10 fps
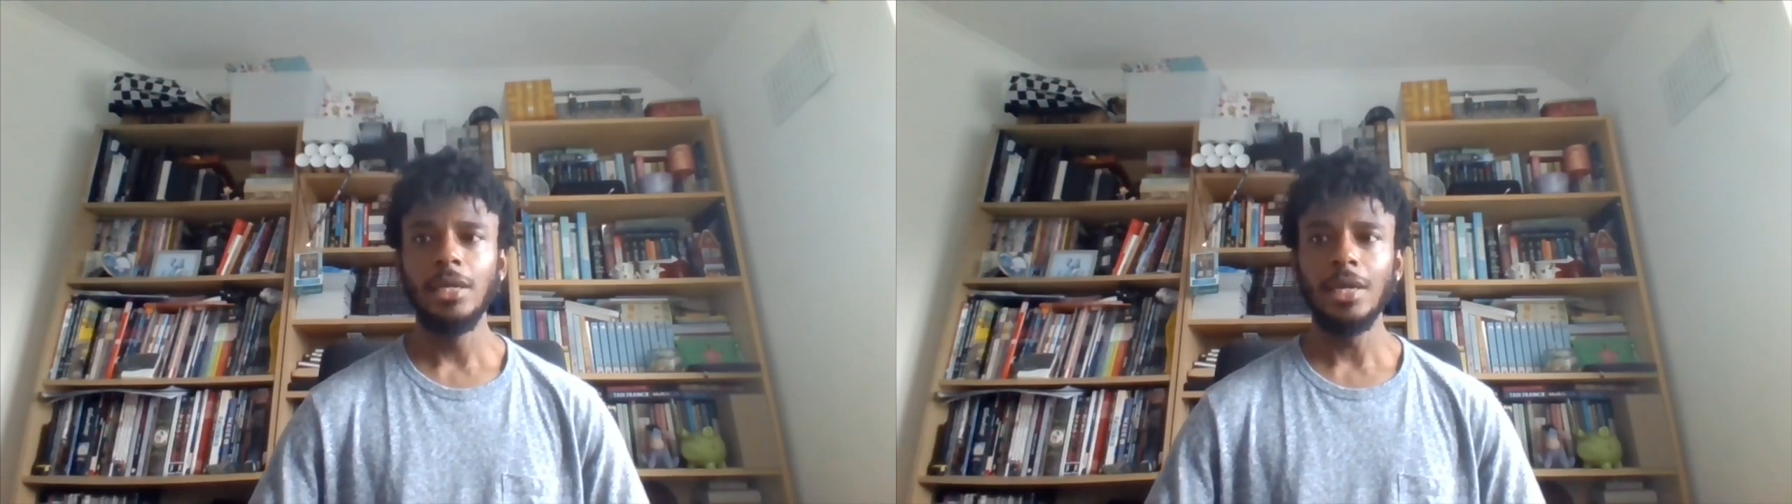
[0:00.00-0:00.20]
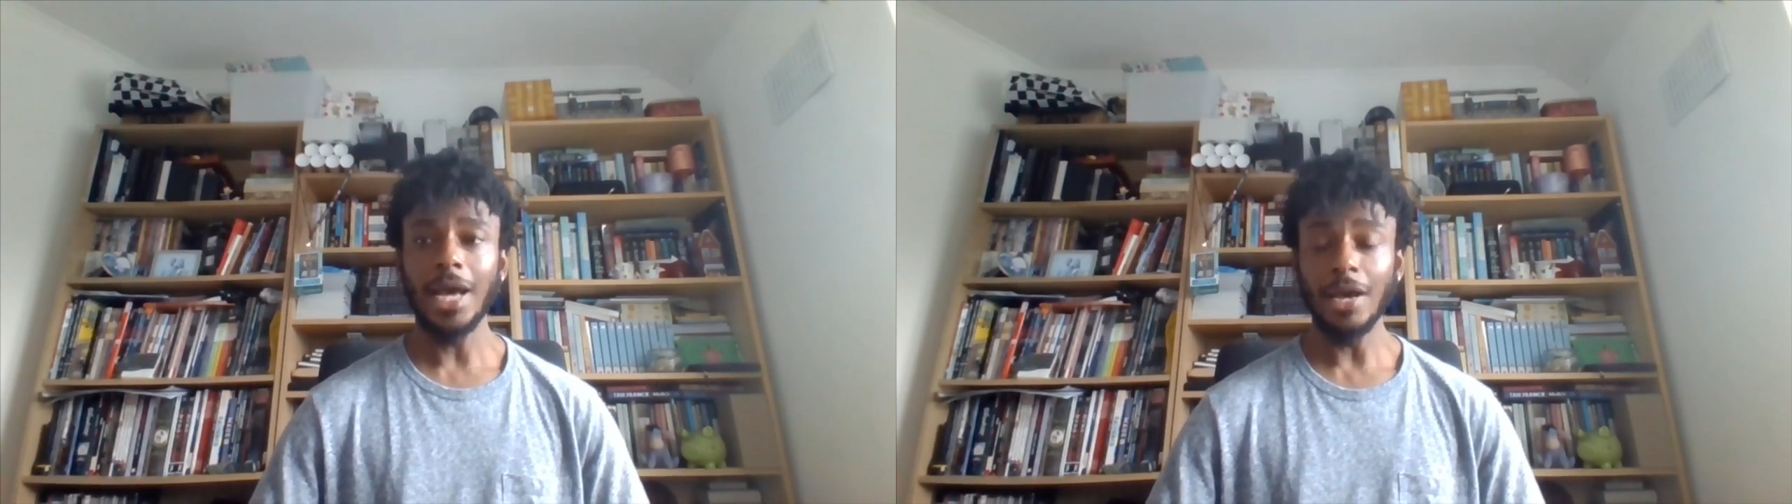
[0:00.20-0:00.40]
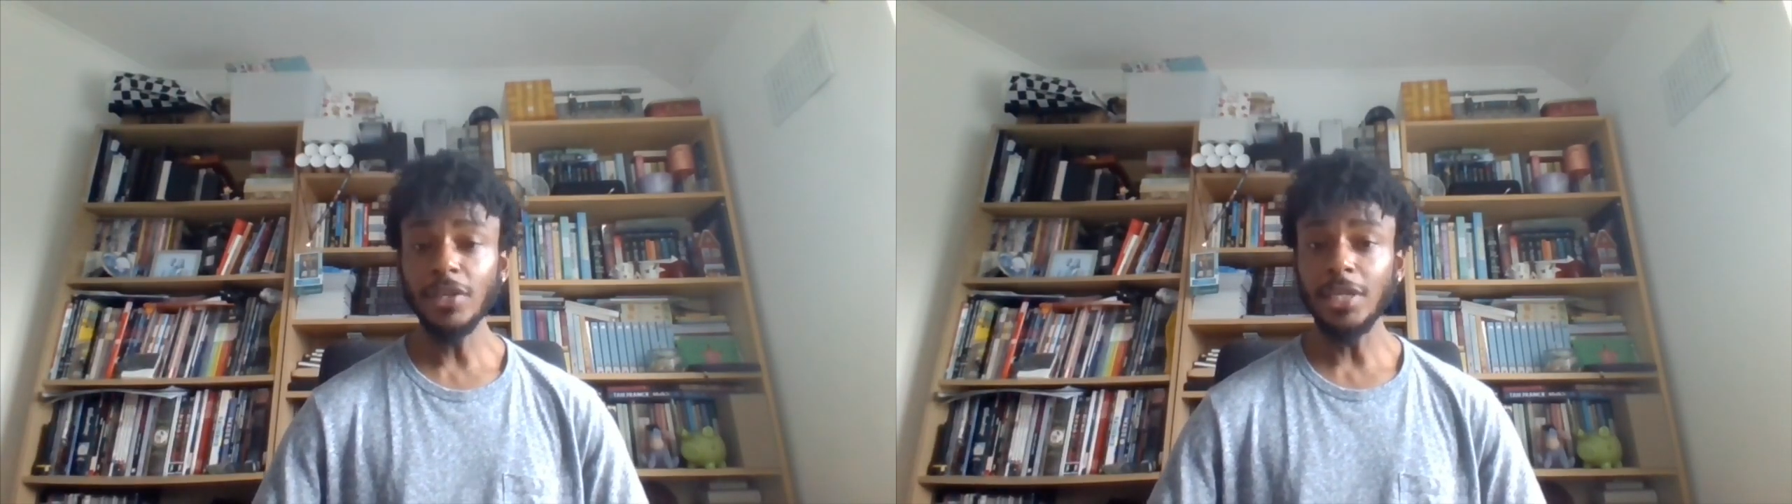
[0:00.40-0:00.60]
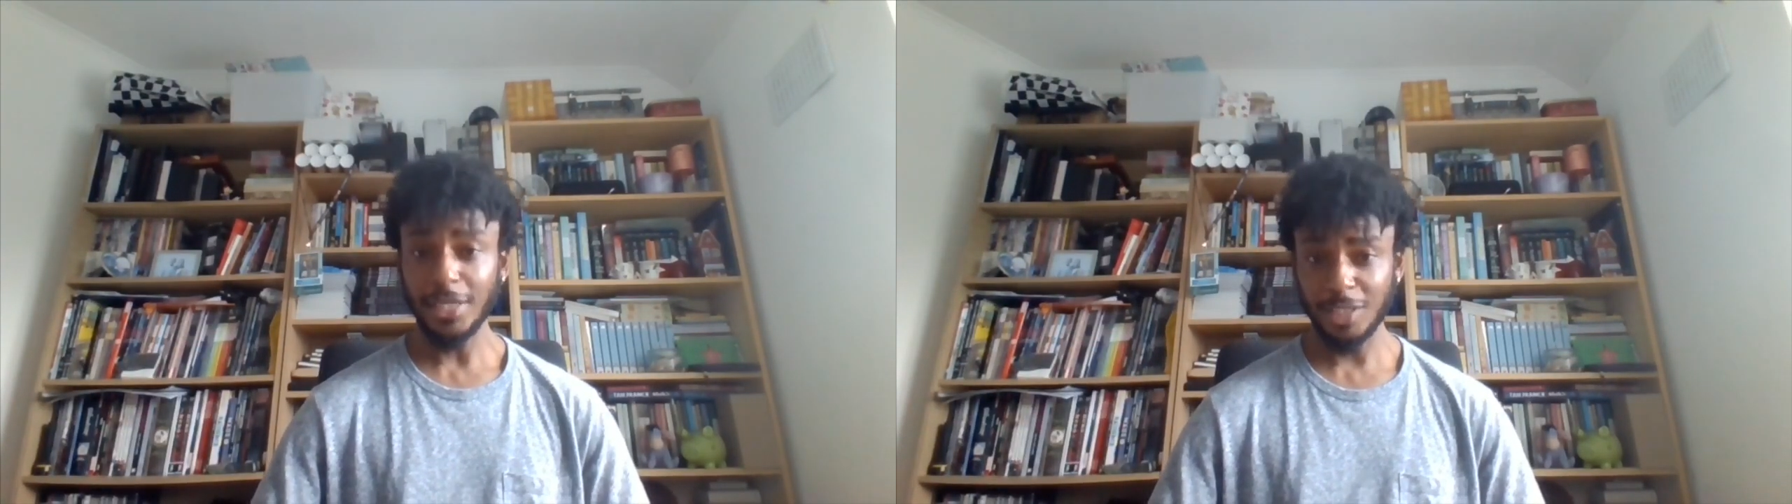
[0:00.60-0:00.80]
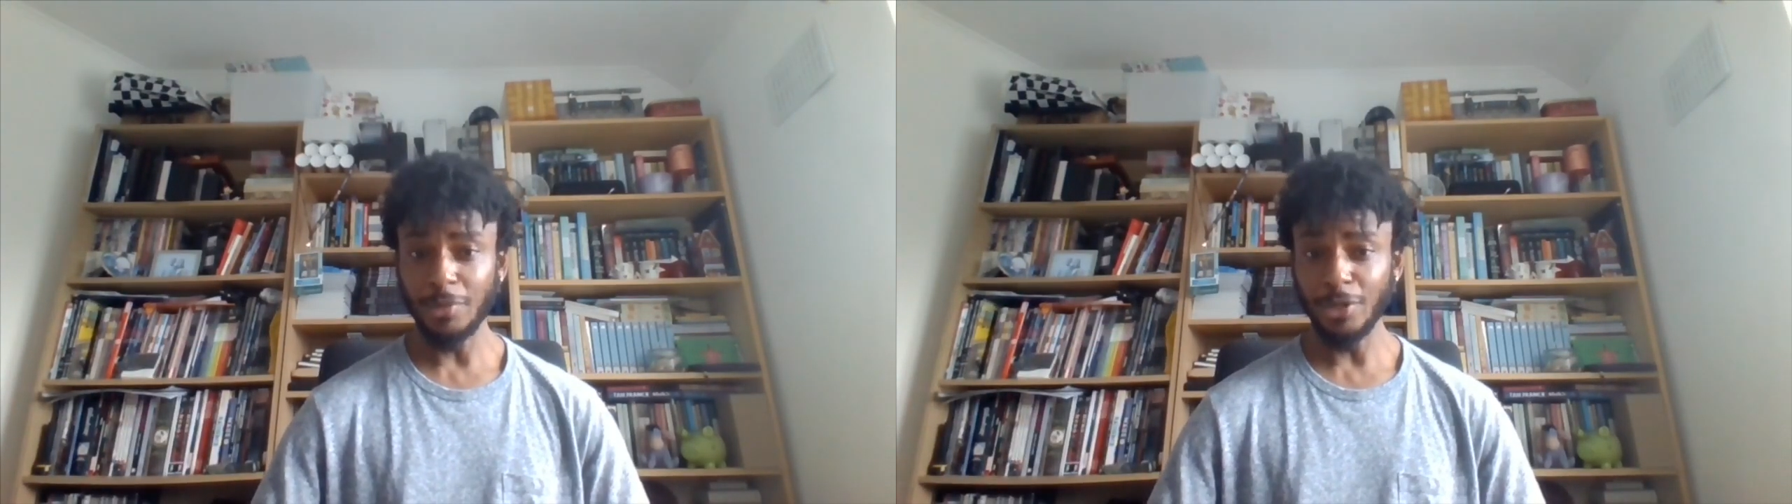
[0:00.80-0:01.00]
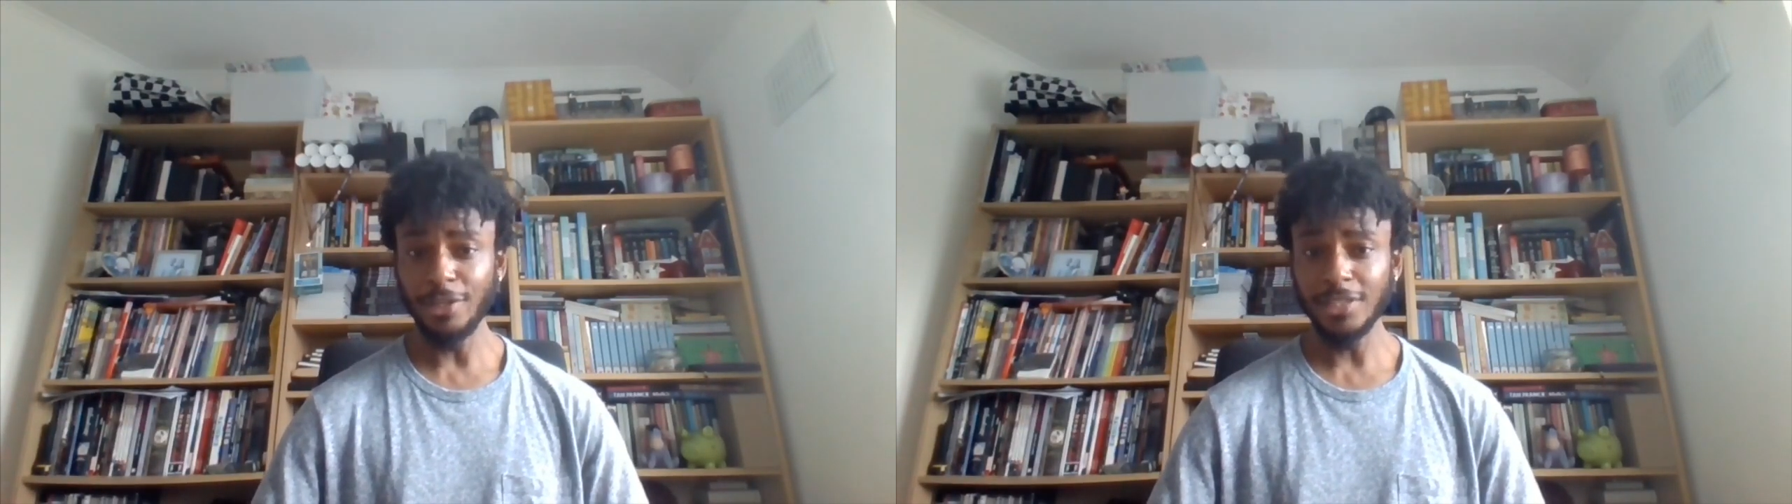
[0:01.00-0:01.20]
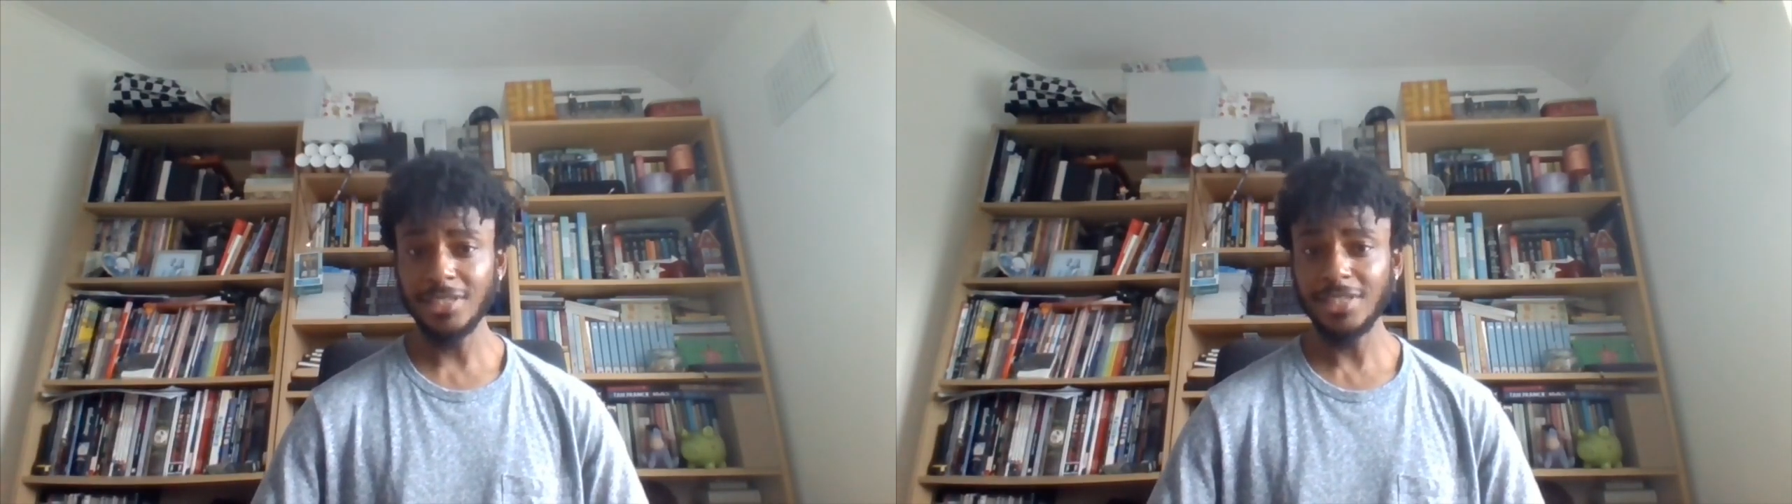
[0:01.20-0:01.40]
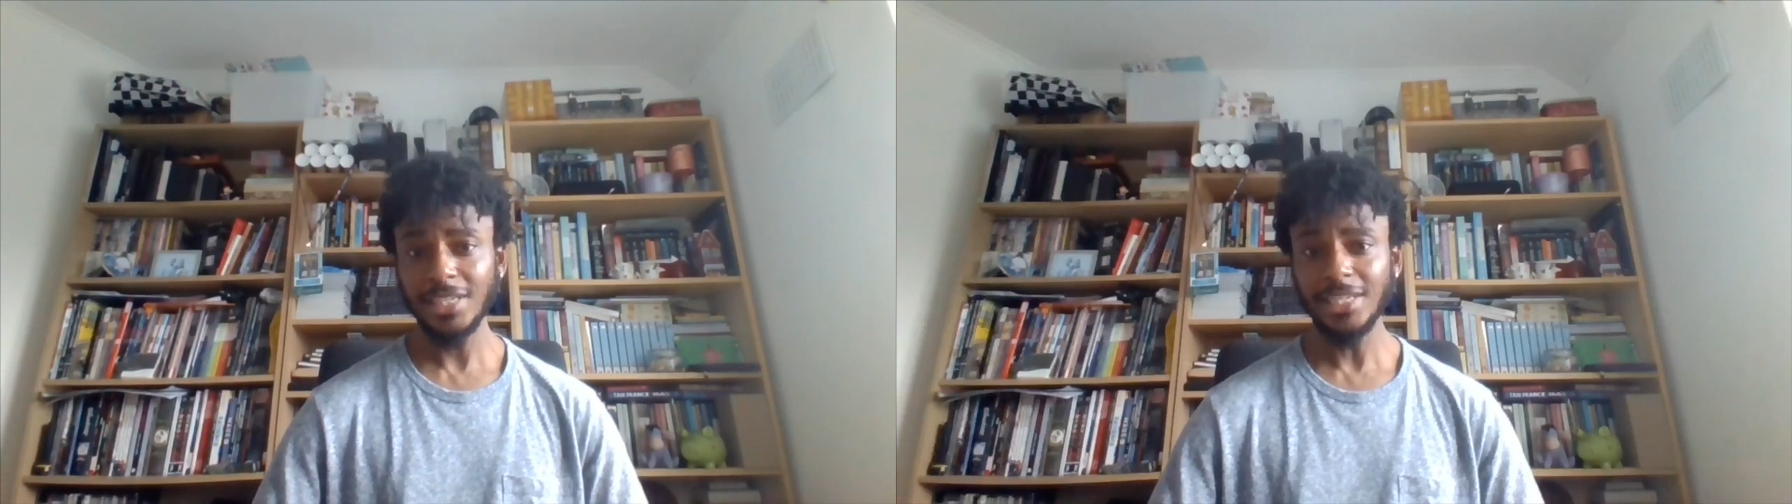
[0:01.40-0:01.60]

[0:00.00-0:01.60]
having experience